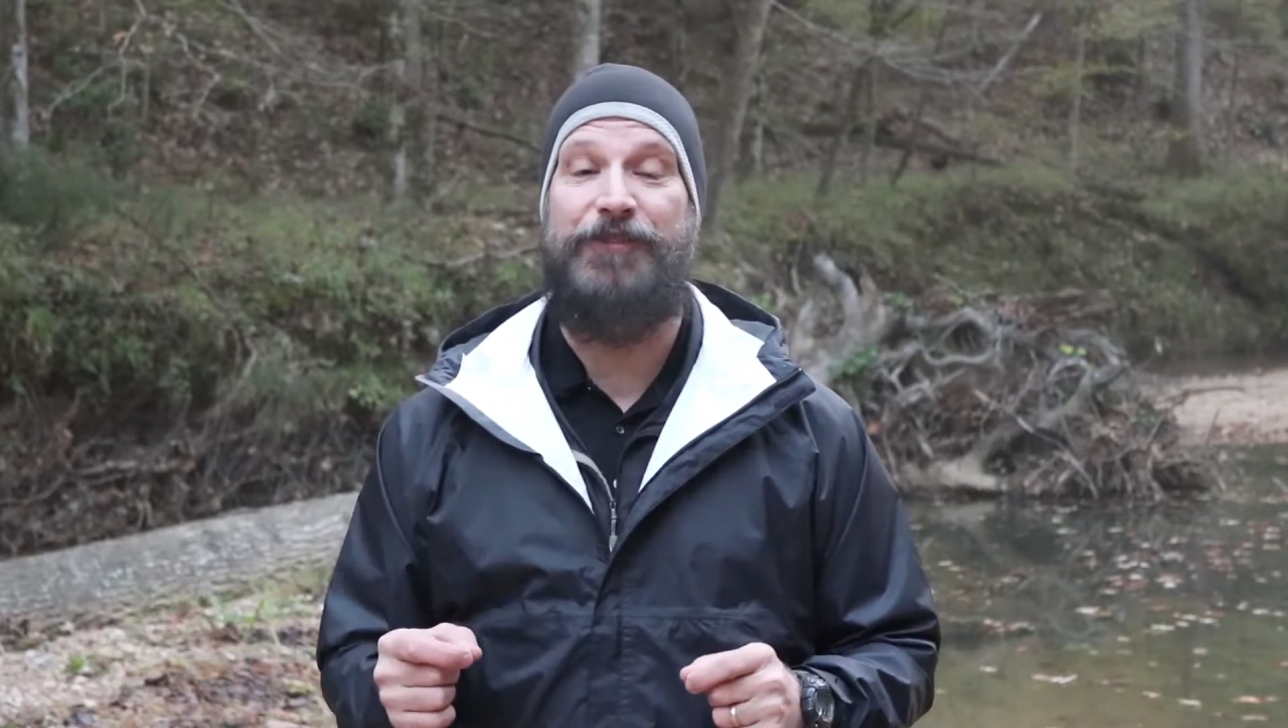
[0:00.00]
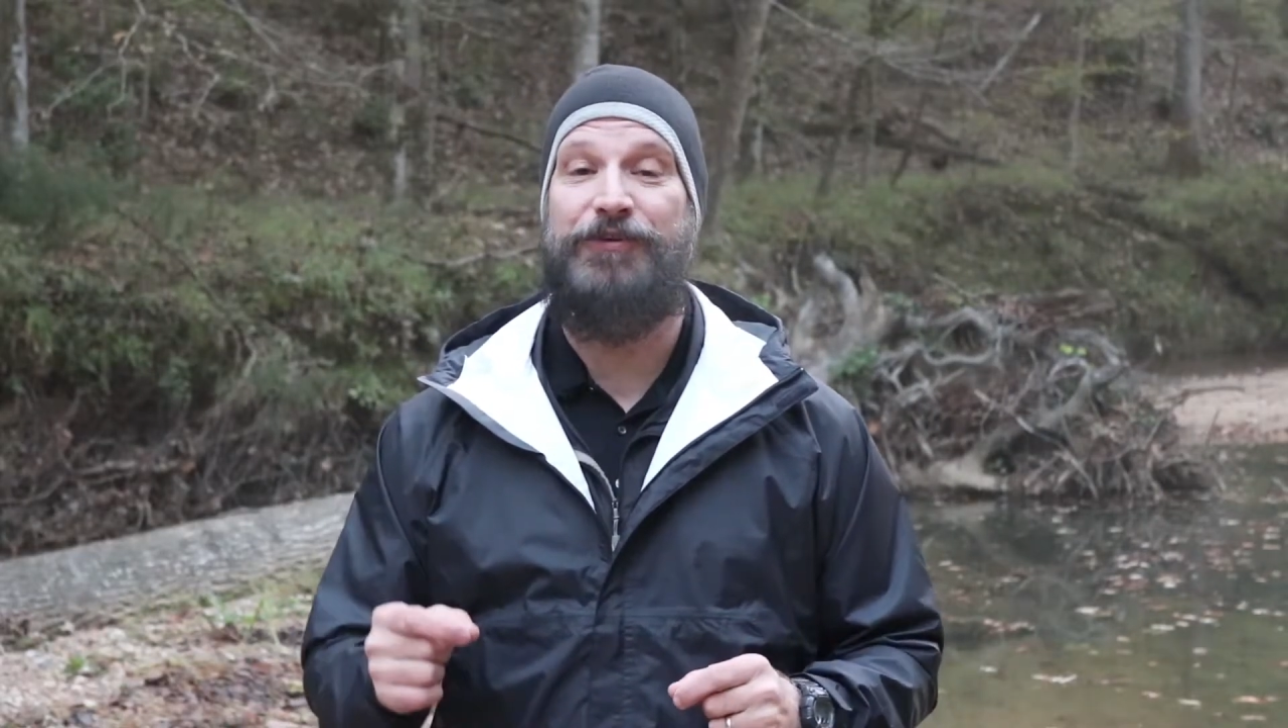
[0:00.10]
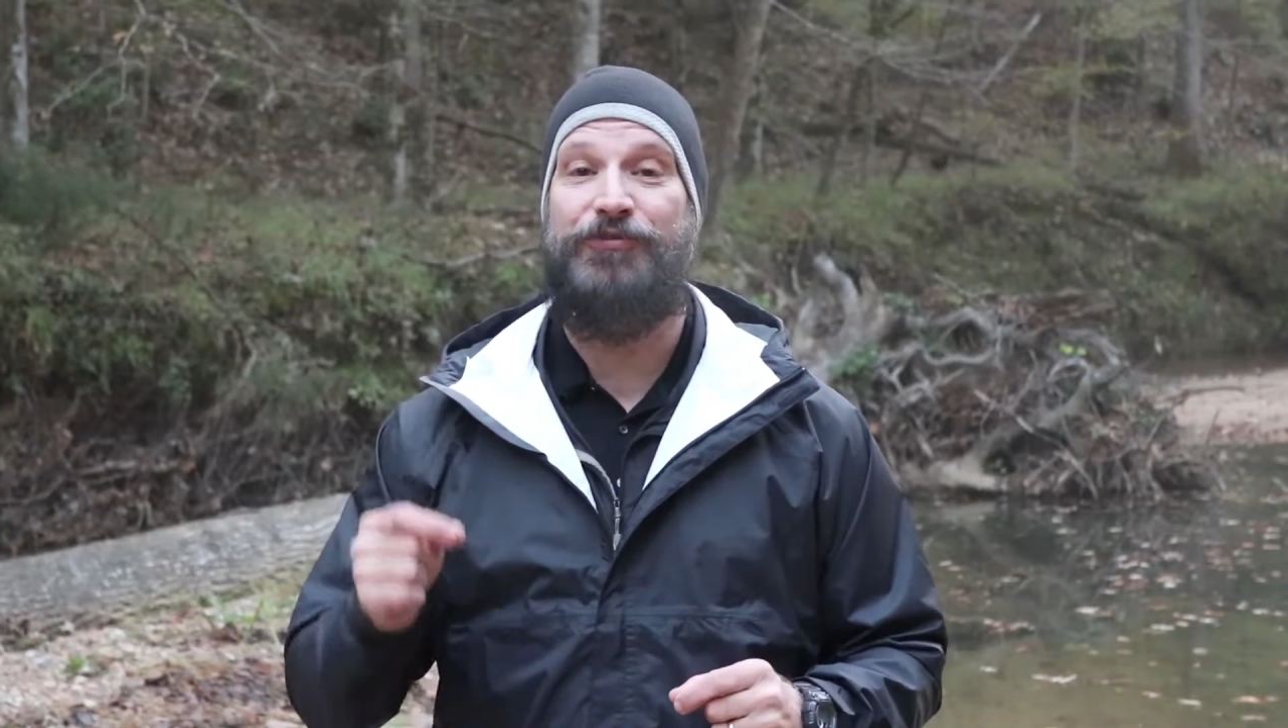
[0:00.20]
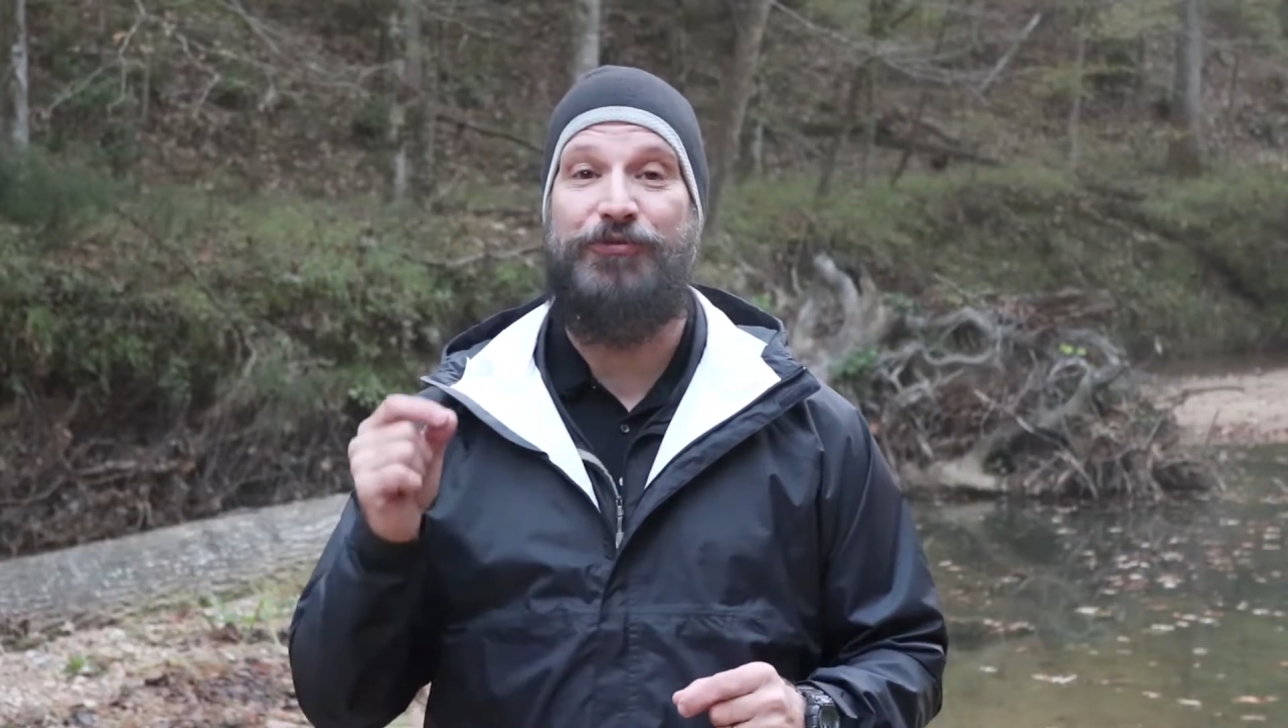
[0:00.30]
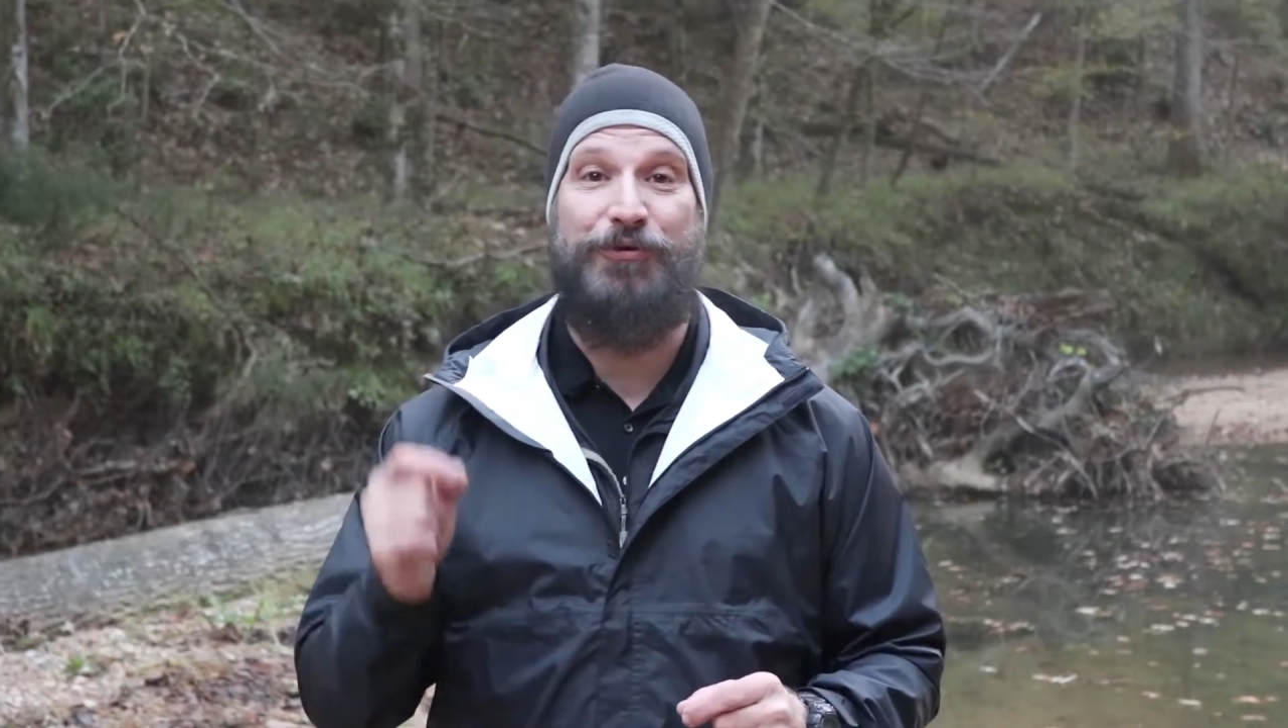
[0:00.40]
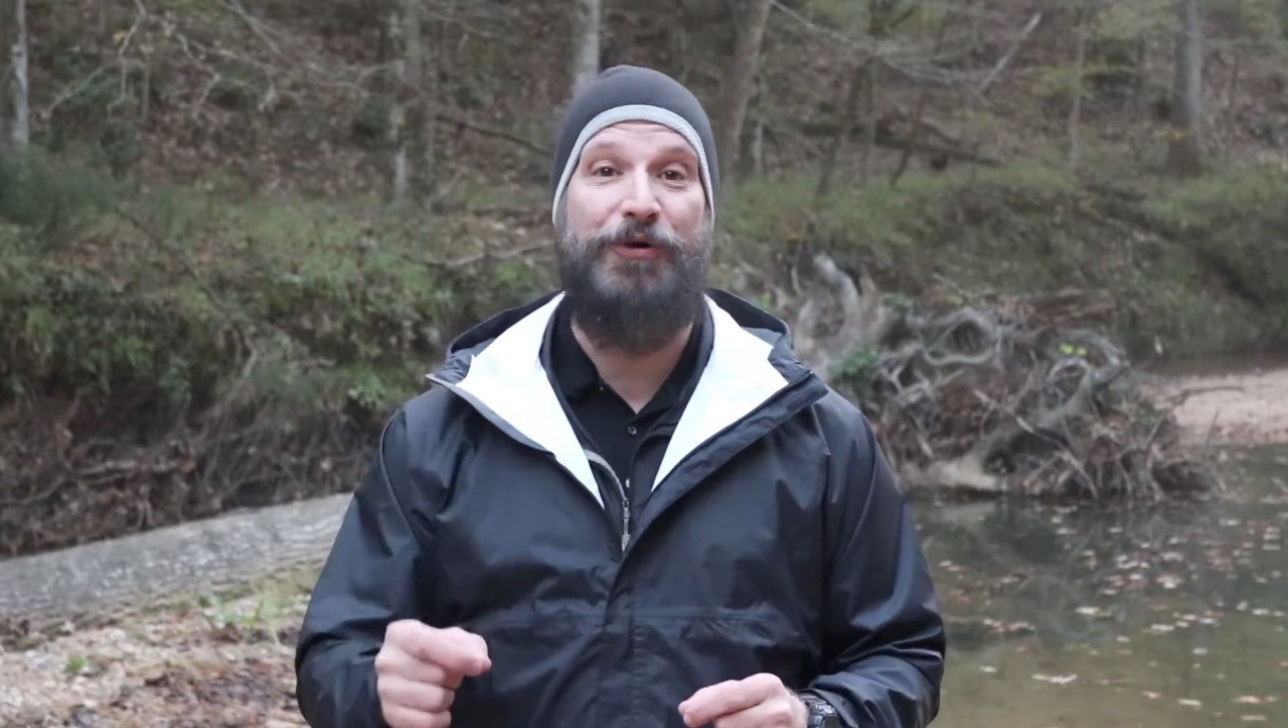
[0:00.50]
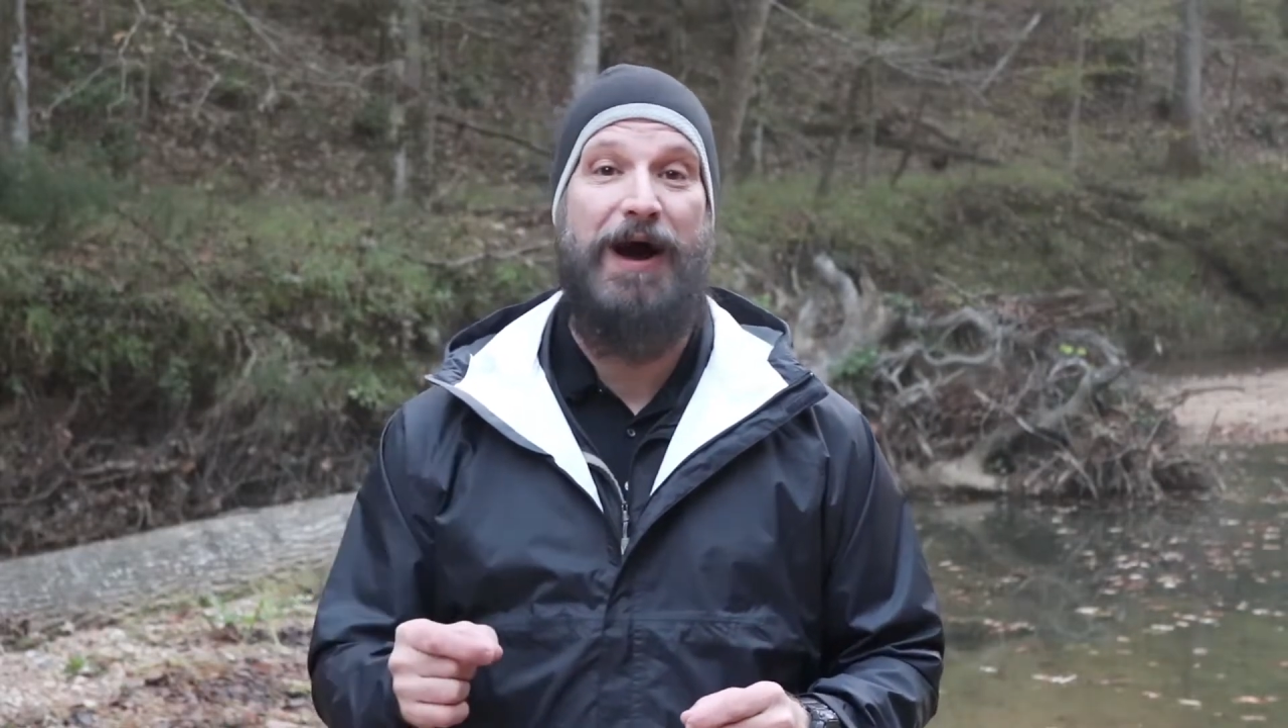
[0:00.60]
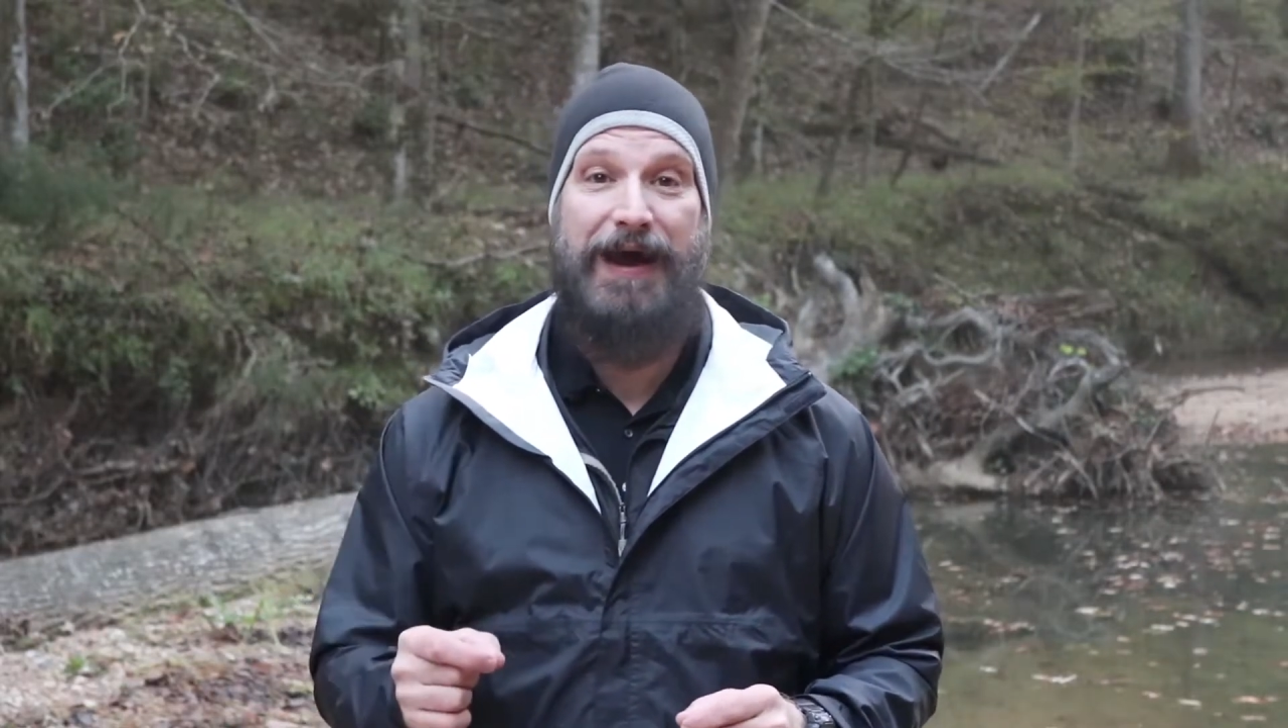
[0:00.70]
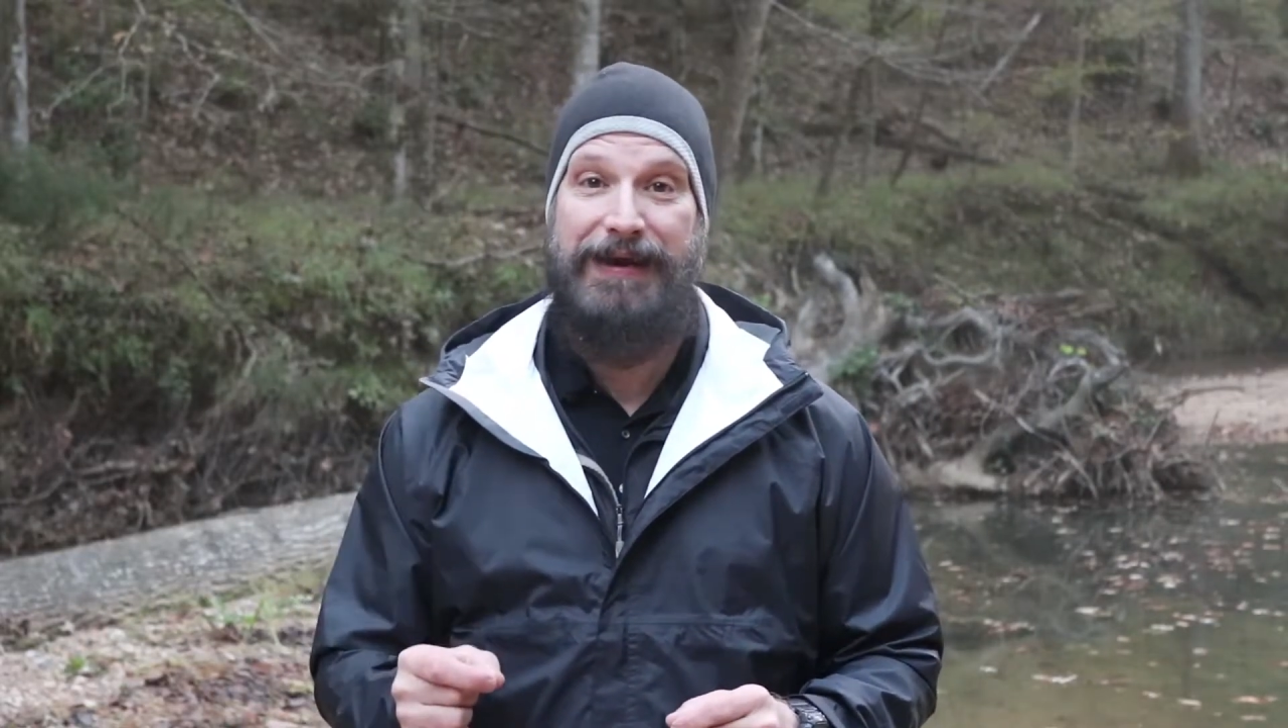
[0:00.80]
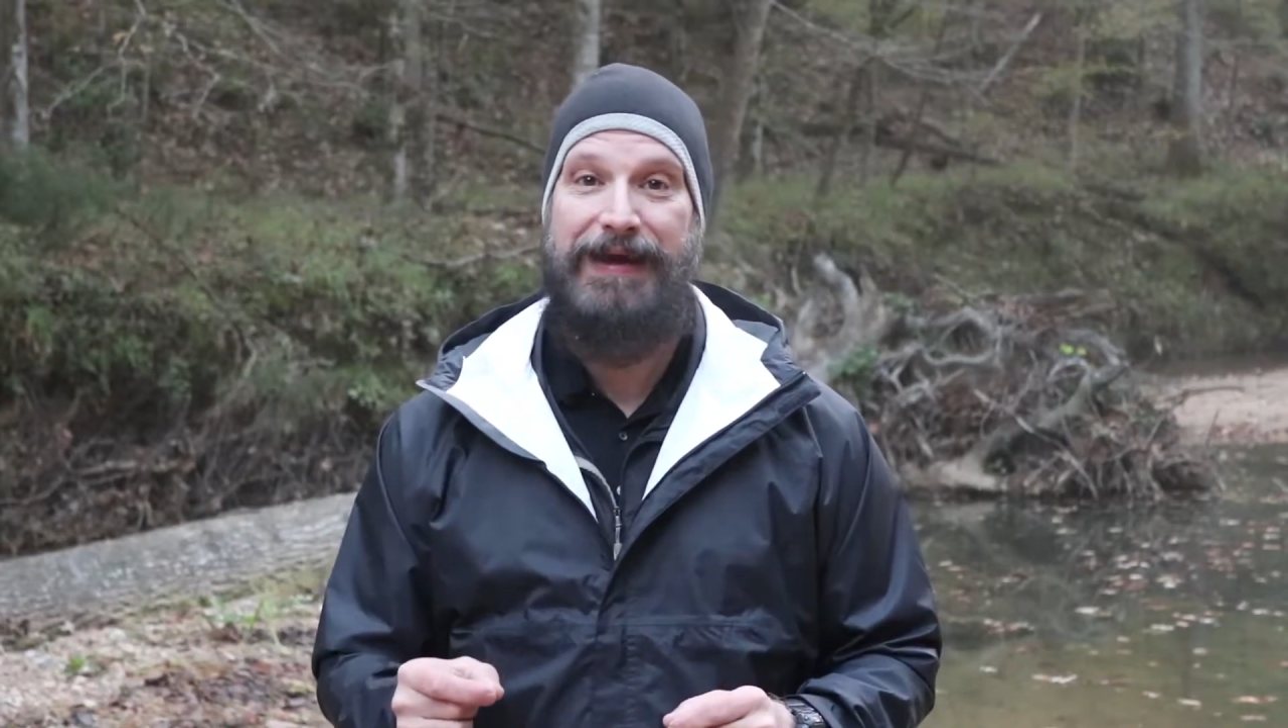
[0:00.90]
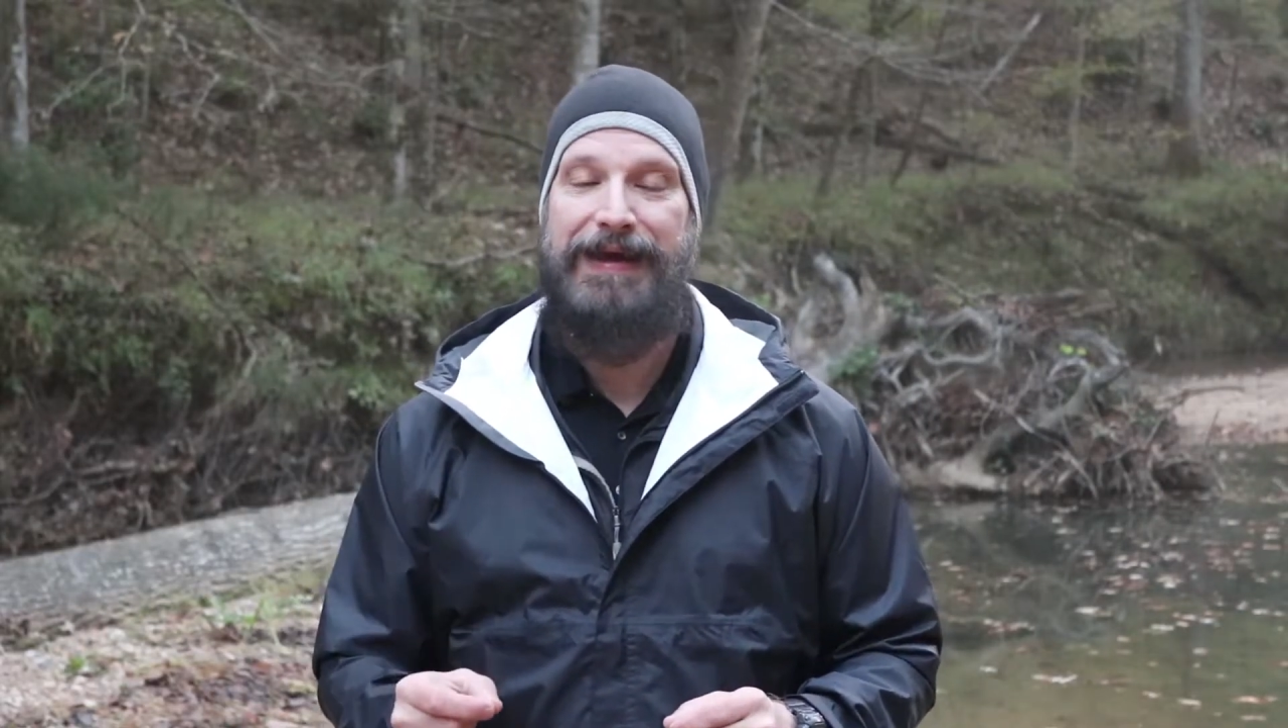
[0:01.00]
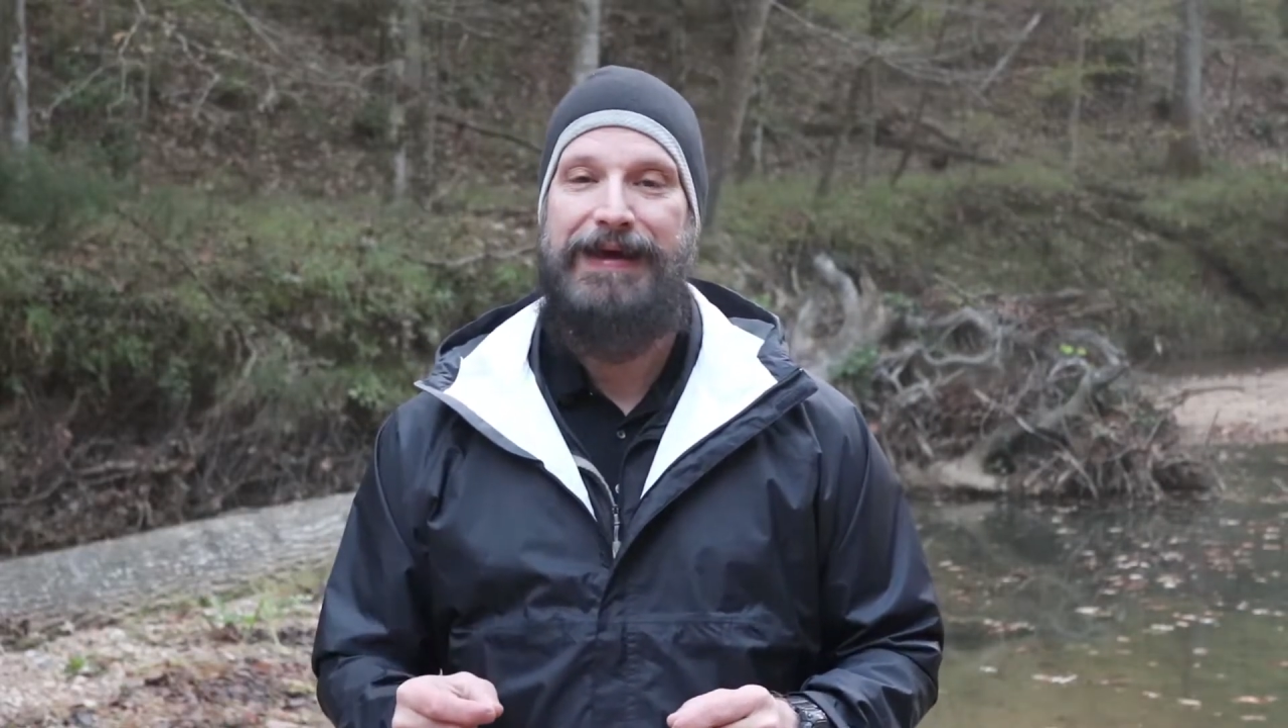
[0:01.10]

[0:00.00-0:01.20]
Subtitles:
this through hike.